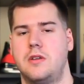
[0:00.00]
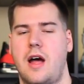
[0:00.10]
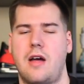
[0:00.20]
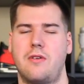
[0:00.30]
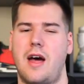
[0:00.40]

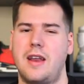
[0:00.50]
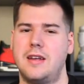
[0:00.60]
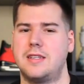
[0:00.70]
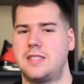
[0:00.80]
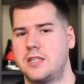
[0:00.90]
not in
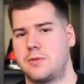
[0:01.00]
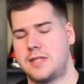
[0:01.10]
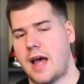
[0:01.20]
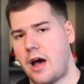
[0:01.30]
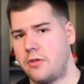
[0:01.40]
a sense
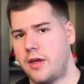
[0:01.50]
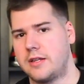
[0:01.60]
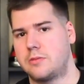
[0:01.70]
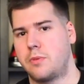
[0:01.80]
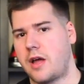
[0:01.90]
went to
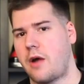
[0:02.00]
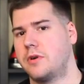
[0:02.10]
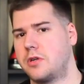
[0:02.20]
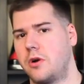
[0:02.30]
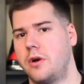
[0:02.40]
outlets, but got
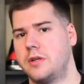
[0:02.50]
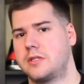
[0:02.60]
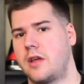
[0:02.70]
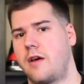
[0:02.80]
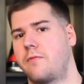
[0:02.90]
returned and
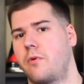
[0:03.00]
stuff,